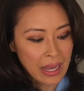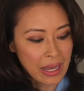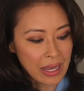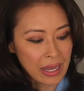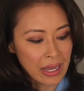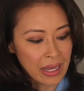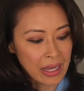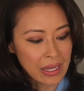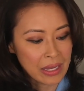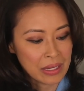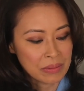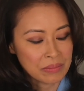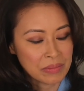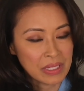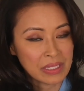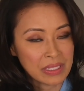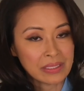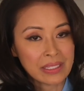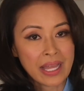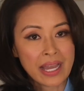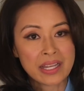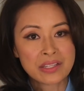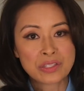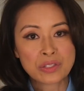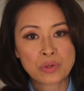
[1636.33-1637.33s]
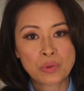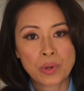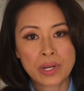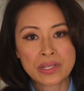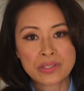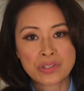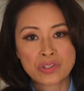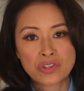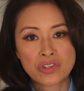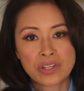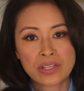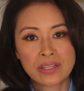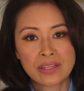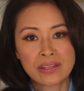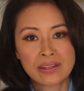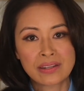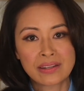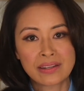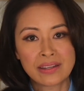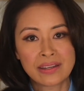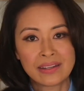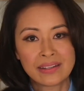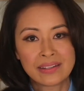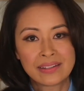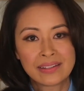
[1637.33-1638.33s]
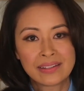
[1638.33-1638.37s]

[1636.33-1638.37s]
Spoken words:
Last question.